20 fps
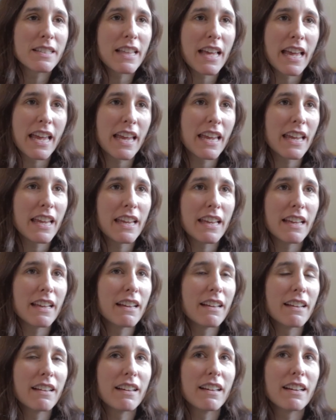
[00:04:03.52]
they
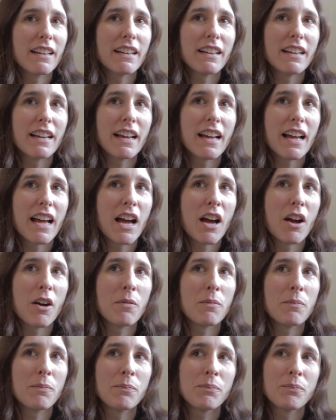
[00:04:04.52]

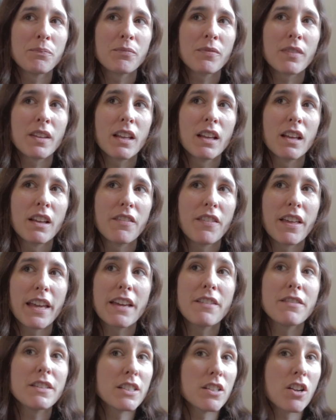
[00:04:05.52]
um, they
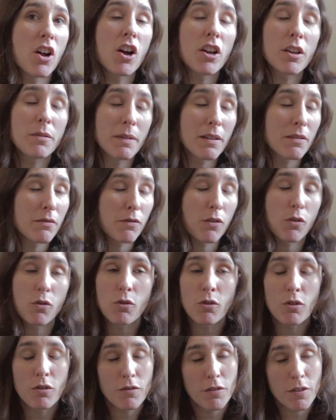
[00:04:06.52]
give us an argument for
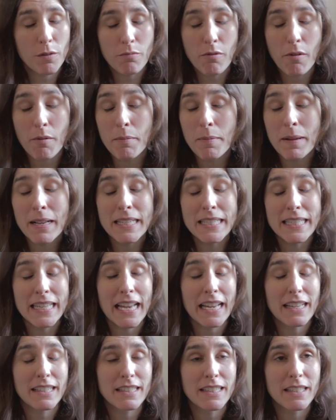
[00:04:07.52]
all of the probability
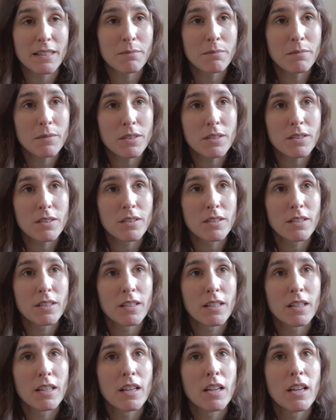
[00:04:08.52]
axioms
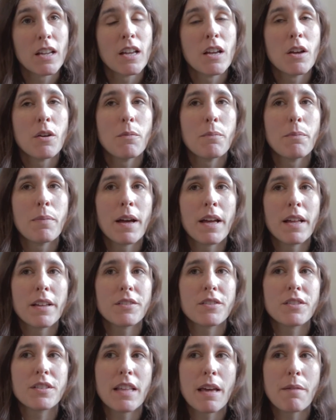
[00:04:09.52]

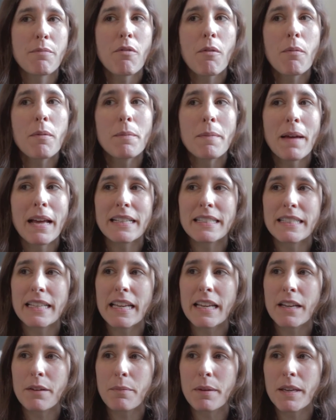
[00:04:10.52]
but they're
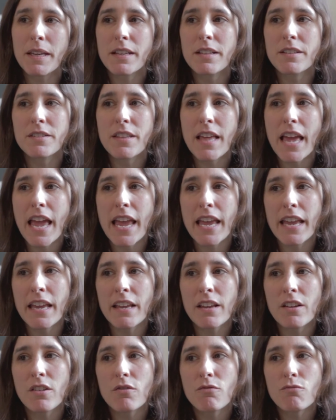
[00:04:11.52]
problematic because
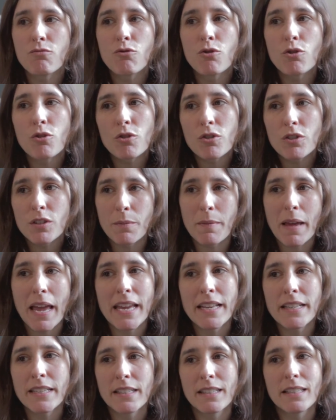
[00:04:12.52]
they rule some
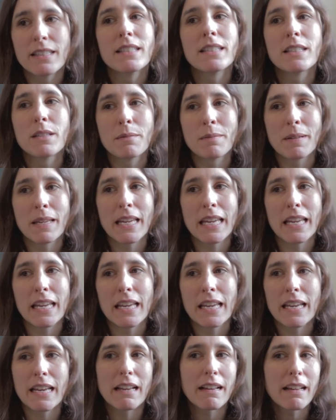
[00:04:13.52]
agents to
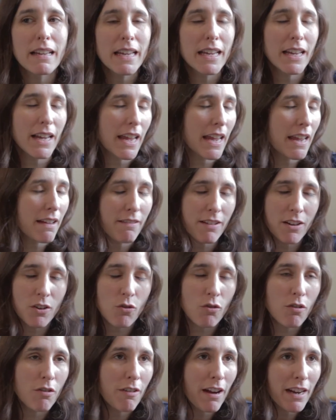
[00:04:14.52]
be incoherent
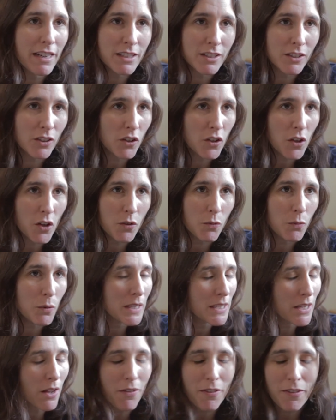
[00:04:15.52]
or irrational that we
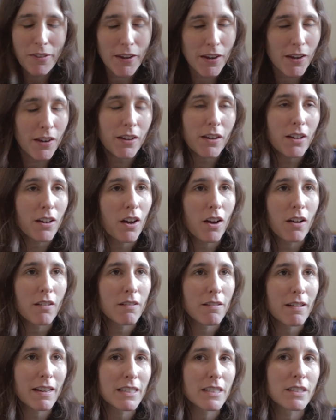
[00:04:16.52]
don't think are
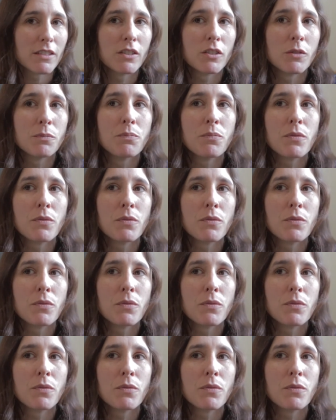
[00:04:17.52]
irrational.